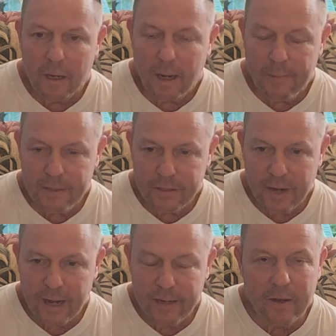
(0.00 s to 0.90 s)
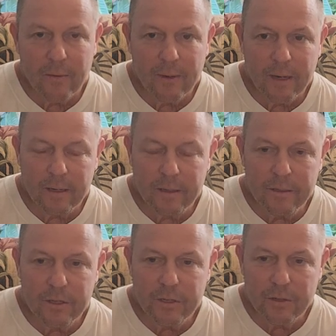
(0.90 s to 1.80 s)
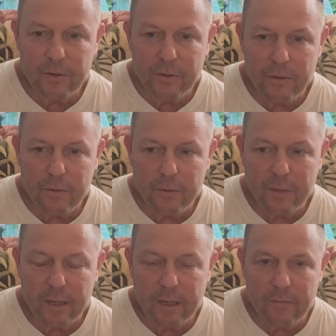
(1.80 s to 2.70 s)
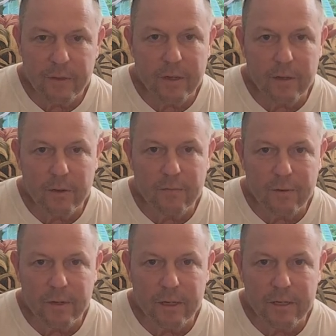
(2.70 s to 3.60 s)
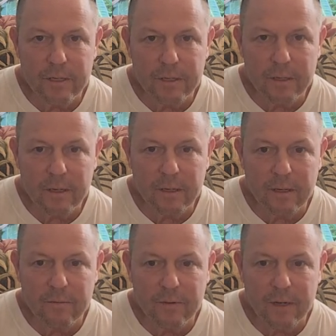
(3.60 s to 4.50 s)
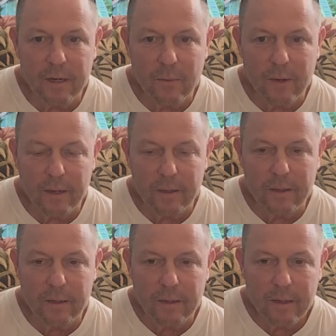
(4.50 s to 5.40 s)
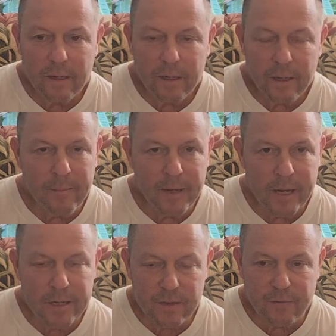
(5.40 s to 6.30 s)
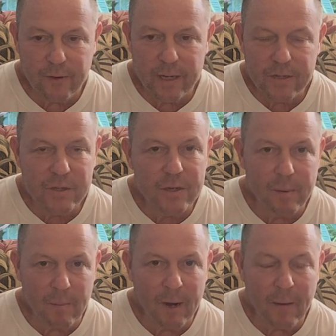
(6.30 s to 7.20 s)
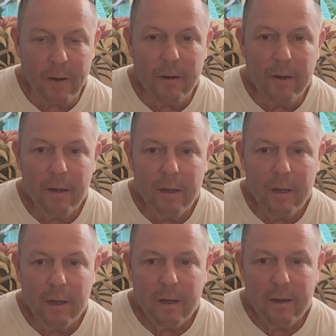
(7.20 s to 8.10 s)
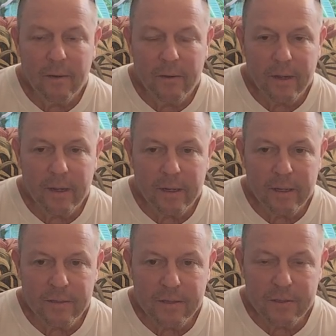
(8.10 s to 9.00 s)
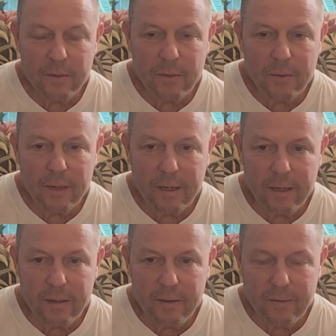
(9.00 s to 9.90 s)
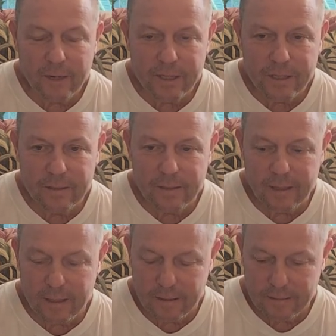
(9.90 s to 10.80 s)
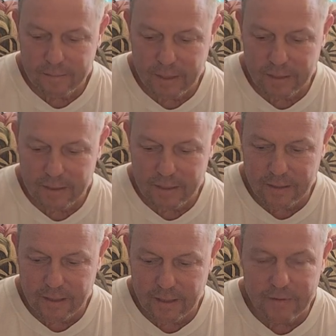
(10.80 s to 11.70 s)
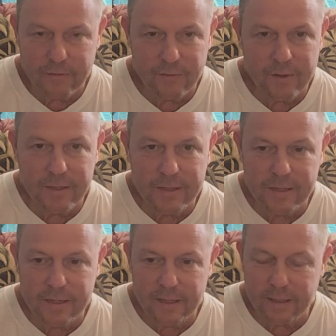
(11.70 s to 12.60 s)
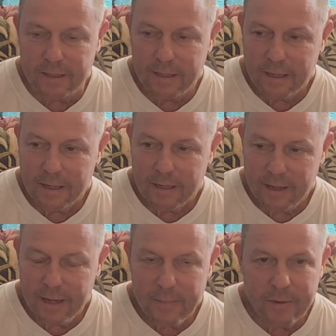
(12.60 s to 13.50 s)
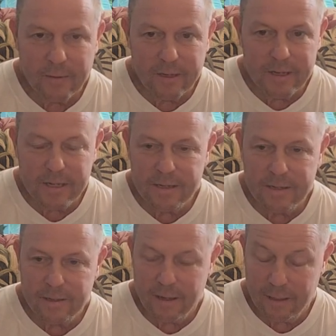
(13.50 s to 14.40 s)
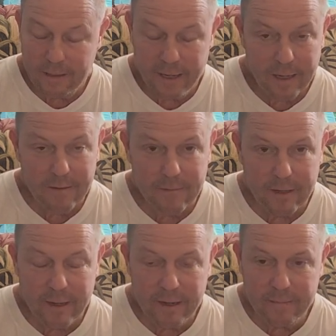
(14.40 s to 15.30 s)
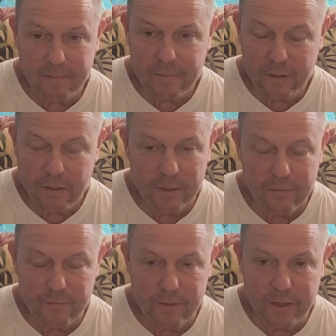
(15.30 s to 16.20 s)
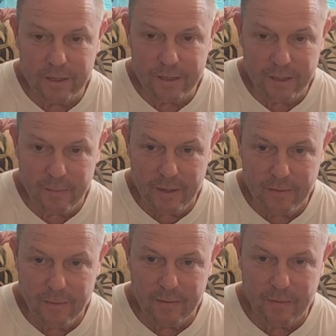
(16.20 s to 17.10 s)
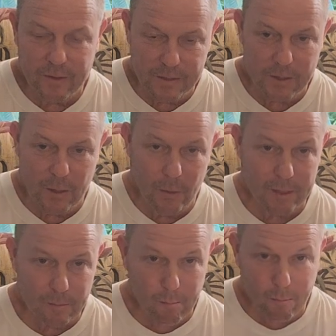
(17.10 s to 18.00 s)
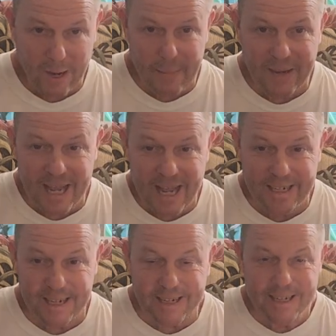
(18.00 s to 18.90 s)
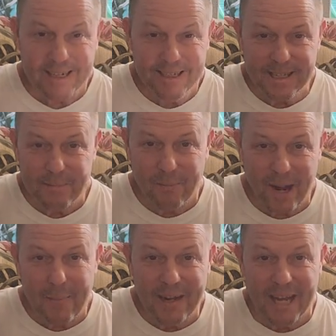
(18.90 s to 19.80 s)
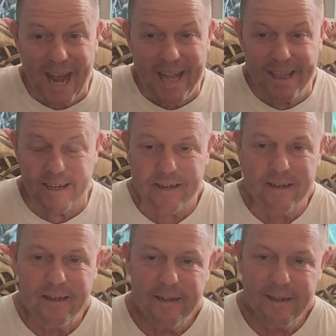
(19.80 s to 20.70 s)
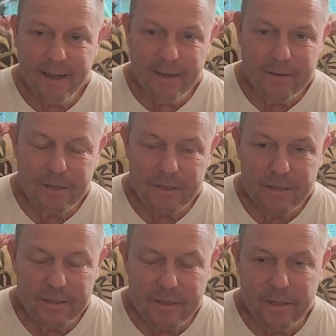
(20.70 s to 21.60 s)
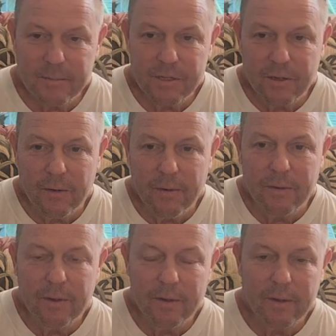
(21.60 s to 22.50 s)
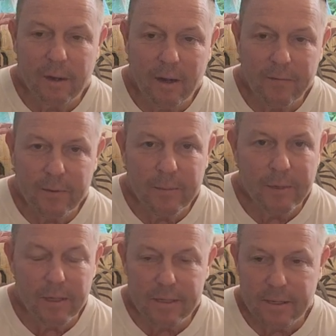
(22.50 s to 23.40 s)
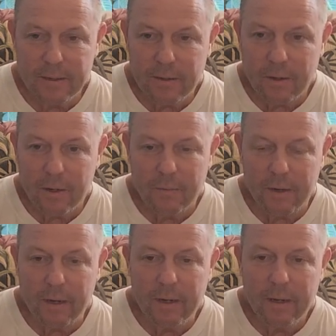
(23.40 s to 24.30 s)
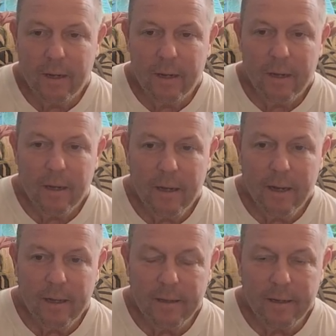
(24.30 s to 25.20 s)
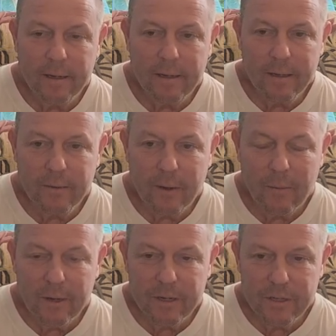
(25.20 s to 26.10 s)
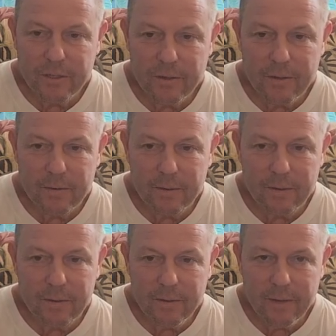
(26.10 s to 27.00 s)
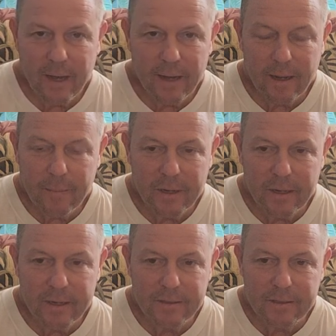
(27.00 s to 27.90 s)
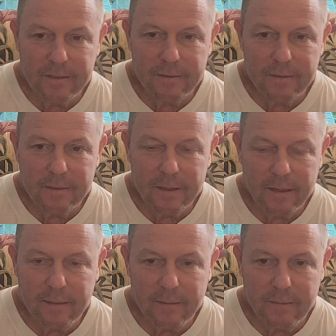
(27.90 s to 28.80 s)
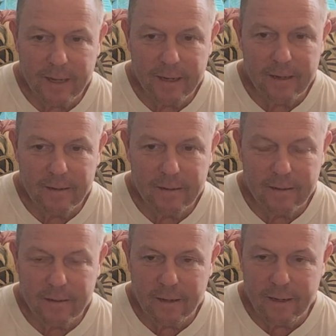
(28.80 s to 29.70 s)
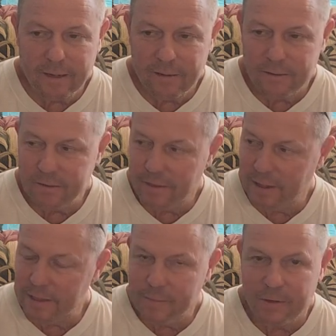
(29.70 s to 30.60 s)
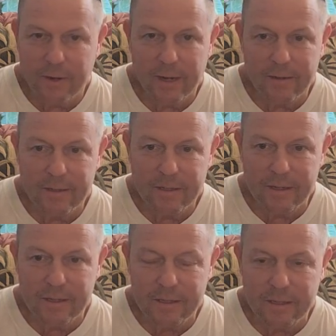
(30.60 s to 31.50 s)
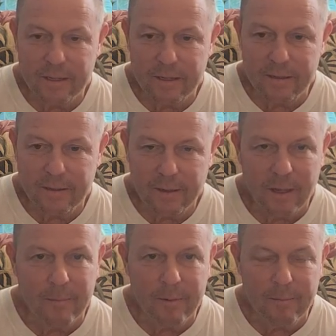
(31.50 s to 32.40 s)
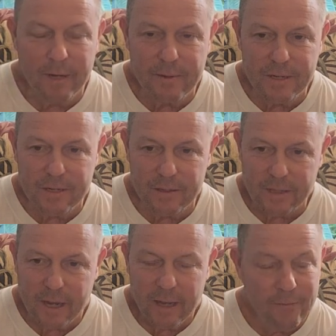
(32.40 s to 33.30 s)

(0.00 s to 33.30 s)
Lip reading: I've been trying to go out and show you video footage of what it means to fight a superpower. Okay, and so the Russian military of defense, they've been releasing a hell of a lot of good footage. I mean, you might want to say, oh, it's propaganda. It's propaganda. No, it's just them showing they're off their military hardware. And, you know, I want to show you that you're not up against, Colonel Douglas McGregor says, clubbing baby seals.